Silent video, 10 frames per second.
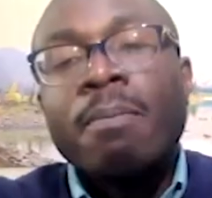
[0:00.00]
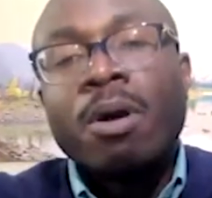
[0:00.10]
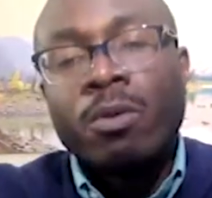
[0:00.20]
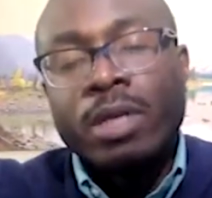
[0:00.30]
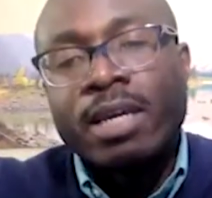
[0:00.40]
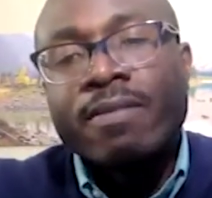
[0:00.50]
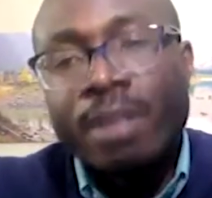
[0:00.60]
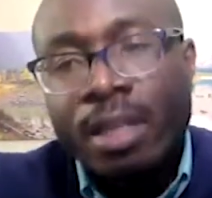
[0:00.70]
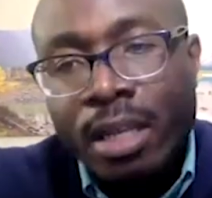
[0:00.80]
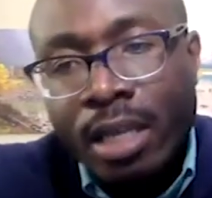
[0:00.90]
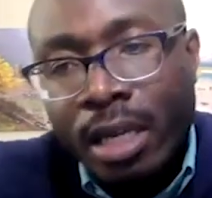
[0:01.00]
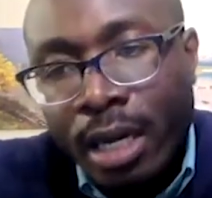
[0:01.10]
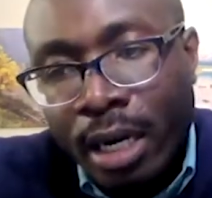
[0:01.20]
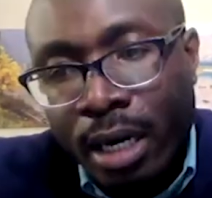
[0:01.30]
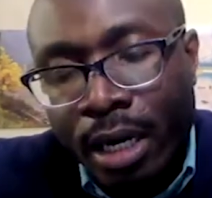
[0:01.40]
but we definitely
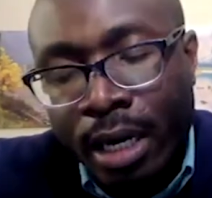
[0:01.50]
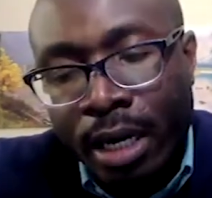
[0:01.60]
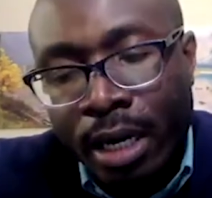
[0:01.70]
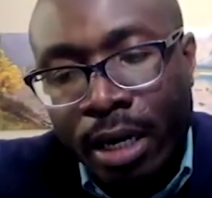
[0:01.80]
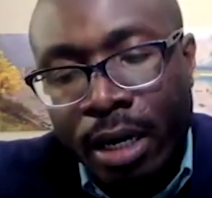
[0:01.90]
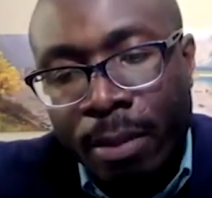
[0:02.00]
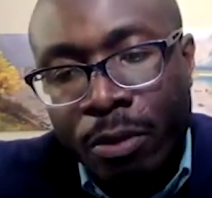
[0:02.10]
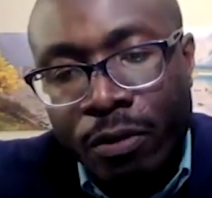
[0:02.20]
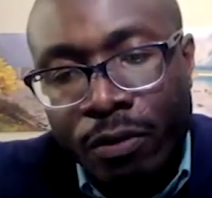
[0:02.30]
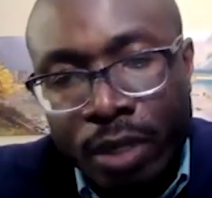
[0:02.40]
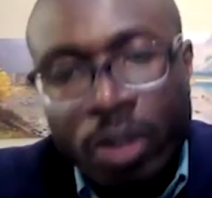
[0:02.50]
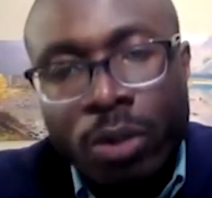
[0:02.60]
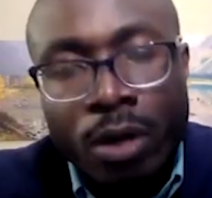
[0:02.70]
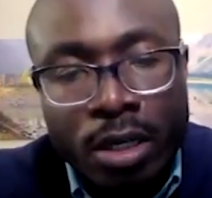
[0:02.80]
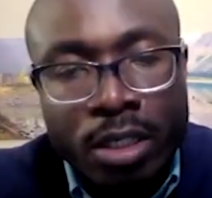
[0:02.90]
are, are, are moving
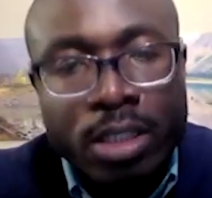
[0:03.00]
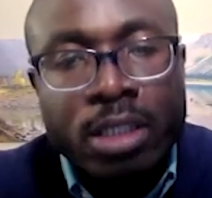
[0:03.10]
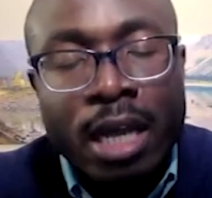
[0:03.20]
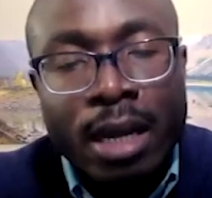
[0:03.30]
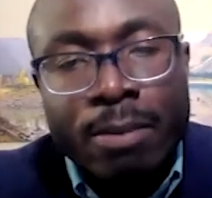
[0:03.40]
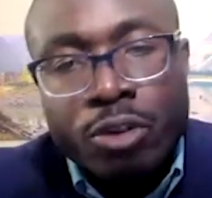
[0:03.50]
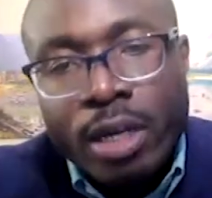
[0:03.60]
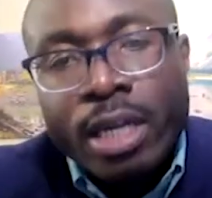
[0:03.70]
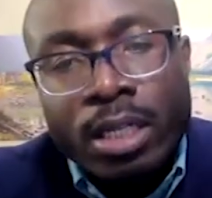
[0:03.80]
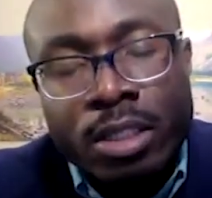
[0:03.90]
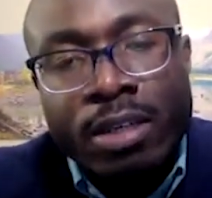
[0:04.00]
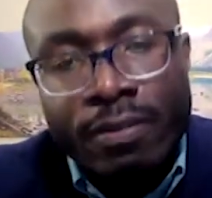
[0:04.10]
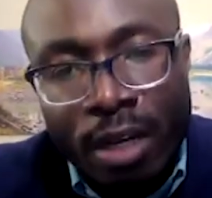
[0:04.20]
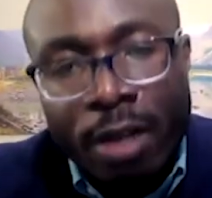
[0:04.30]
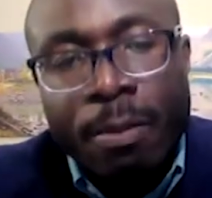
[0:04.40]
towards um, trying to
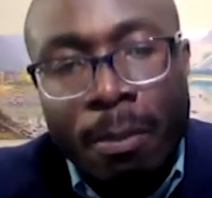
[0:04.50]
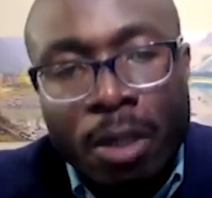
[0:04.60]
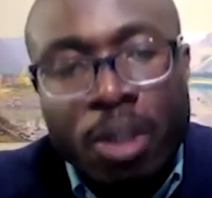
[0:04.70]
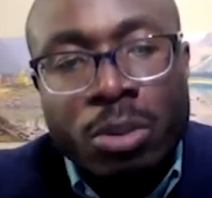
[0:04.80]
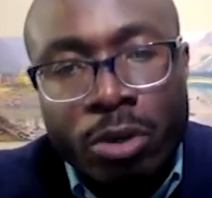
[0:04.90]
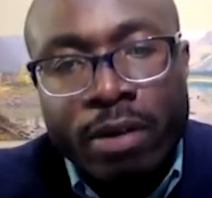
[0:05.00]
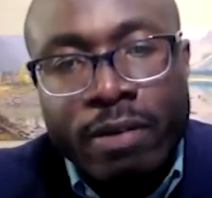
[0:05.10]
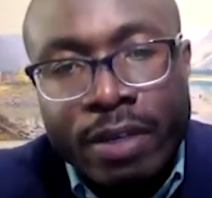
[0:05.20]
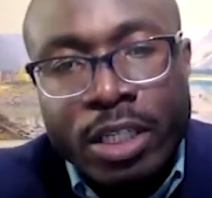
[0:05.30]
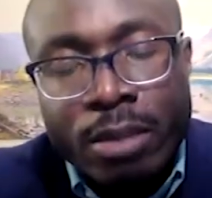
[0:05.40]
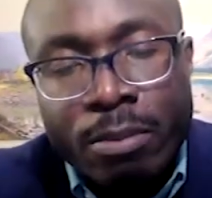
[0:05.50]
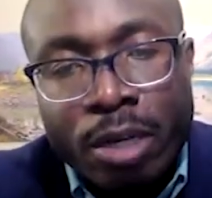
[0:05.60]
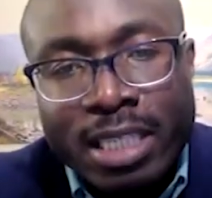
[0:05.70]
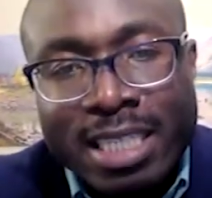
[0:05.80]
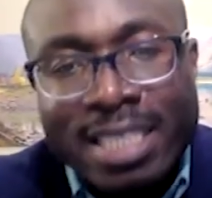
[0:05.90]
develop a much more efficient
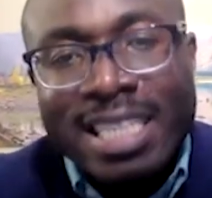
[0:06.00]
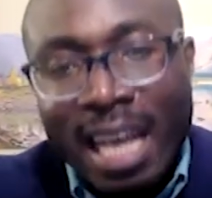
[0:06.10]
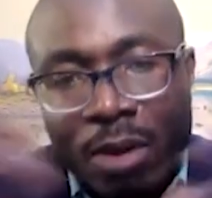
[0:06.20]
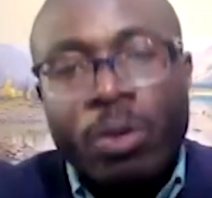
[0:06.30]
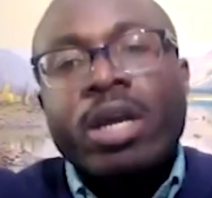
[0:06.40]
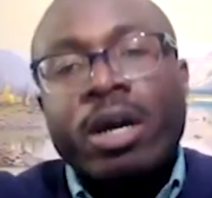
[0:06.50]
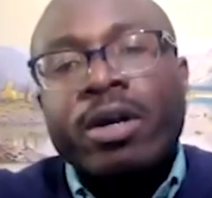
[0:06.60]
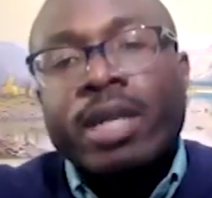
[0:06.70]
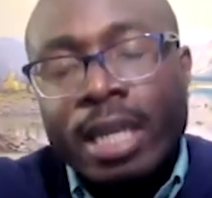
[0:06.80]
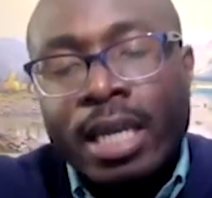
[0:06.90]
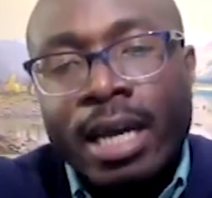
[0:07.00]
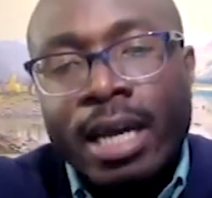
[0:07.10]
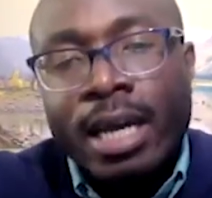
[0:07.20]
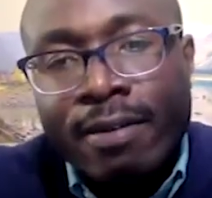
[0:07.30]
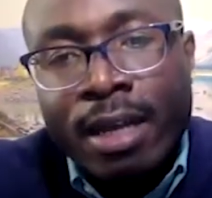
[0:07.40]
process than we currently
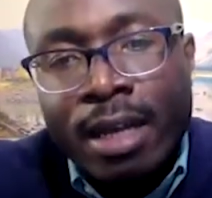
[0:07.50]
have.